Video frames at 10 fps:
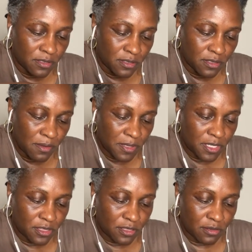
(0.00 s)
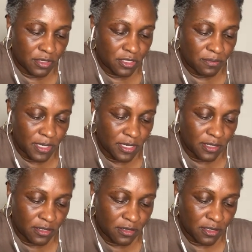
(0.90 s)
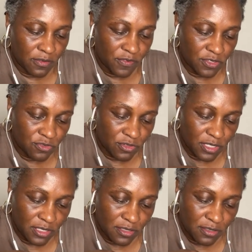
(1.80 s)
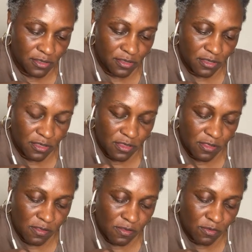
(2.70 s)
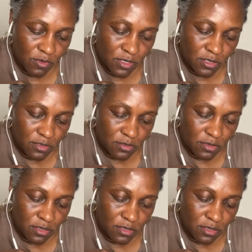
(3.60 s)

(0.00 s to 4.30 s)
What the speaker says: I'm gonna get 3 of them out here eventually. 1, 2, 3.